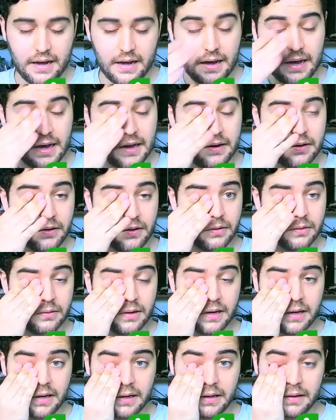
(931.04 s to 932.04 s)
I don't
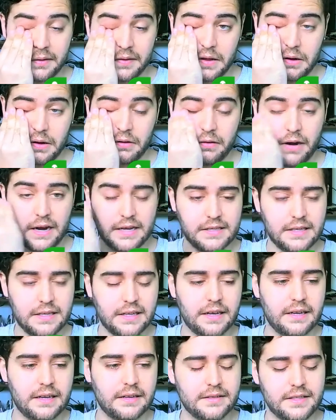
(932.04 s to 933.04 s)
know,
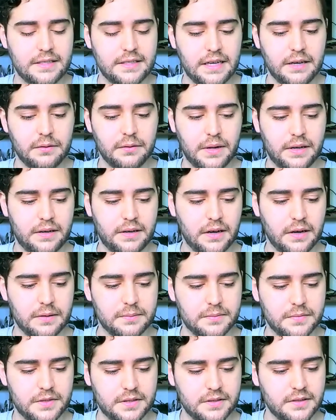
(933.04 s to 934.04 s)
theorizing and seeing what
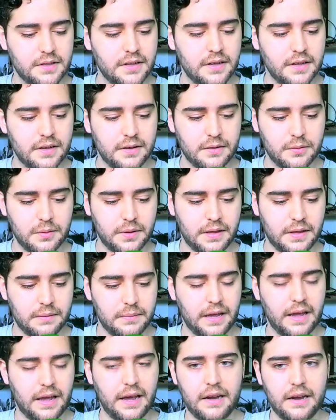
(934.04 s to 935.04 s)
comes with the
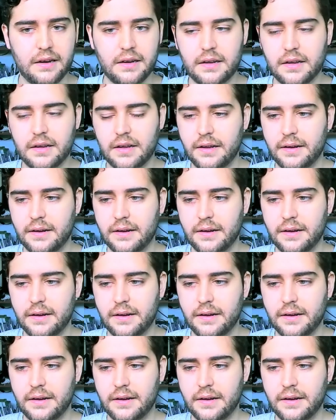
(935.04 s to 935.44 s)
mechanic.